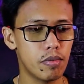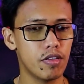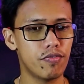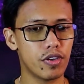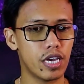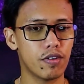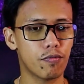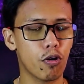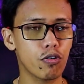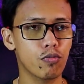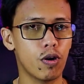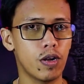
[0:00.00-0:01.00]
But if you can't
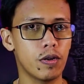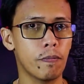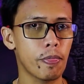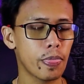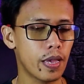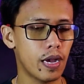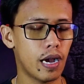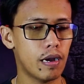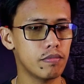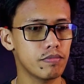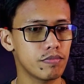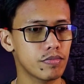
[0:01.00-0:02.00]
afford one,
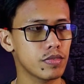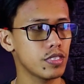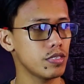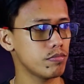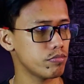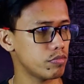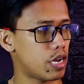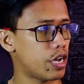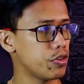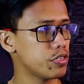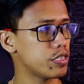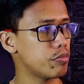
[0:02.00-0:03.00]

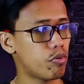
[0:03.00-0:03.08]
I use